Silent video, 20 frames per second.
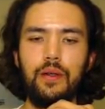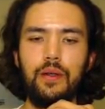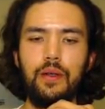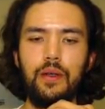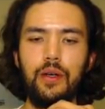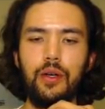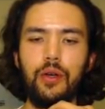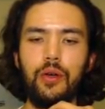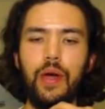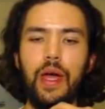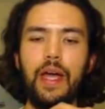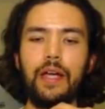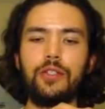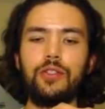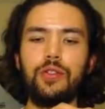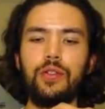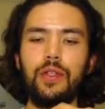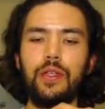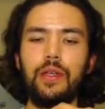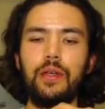Oh no,
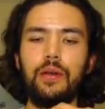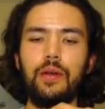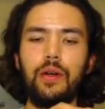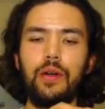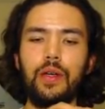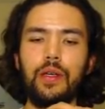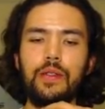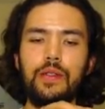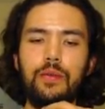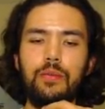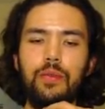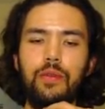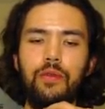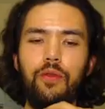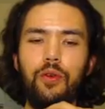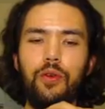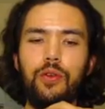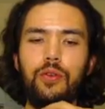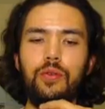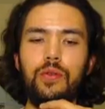actually, okay, so
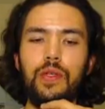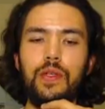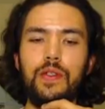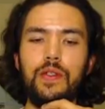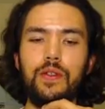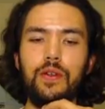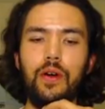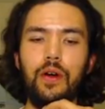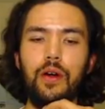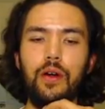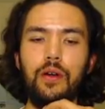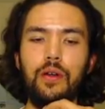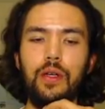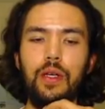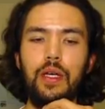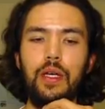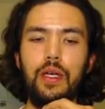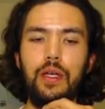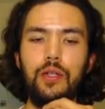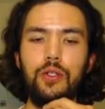before you discard,
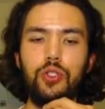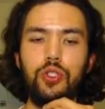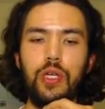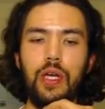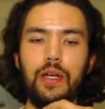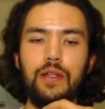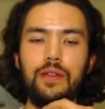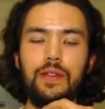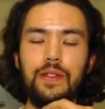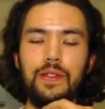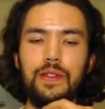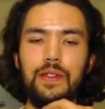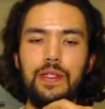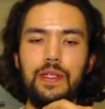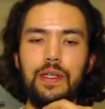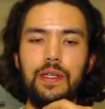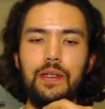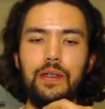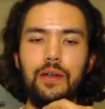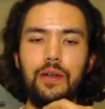check to
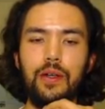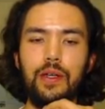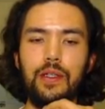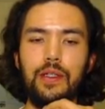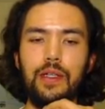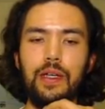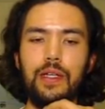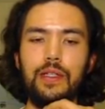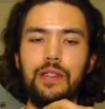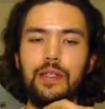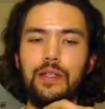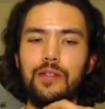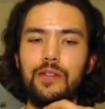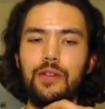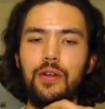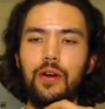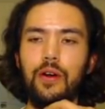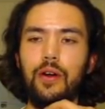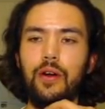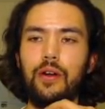see, okay, did I
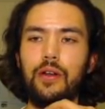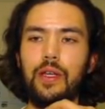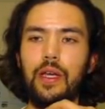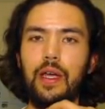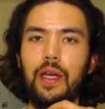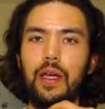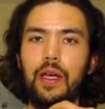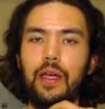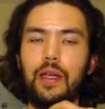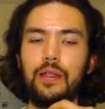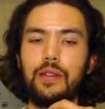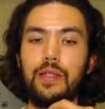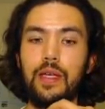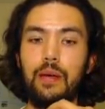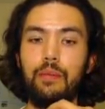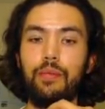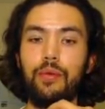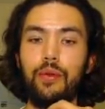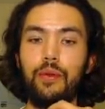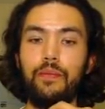discard a
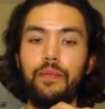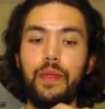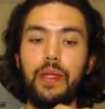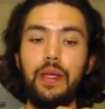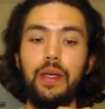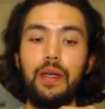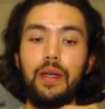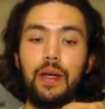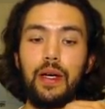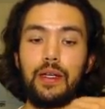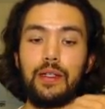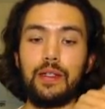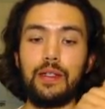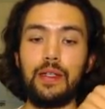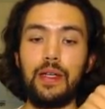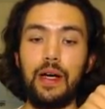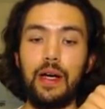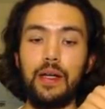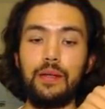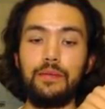temple? I
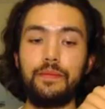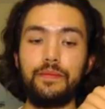did not.